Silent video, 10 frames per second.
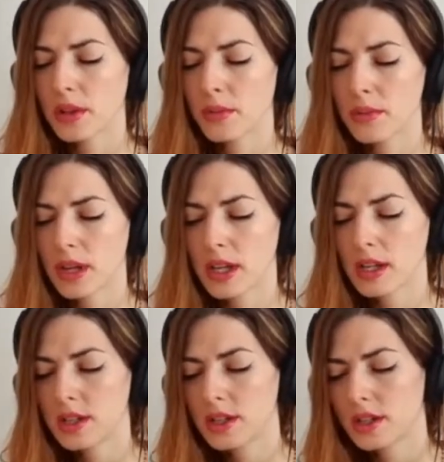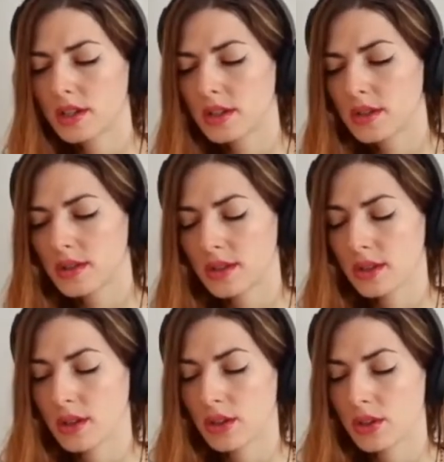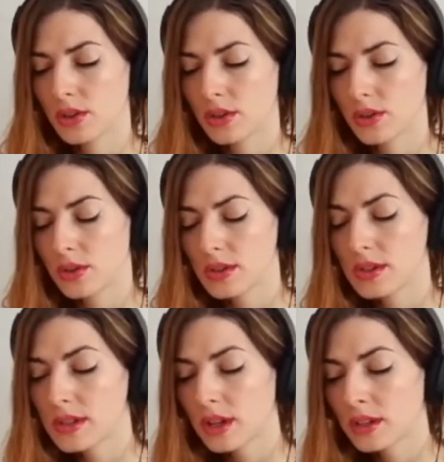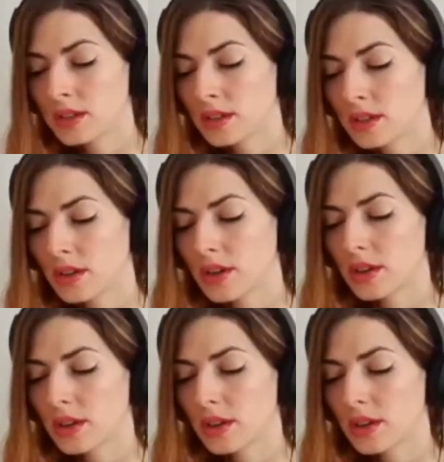oblations to the sun god,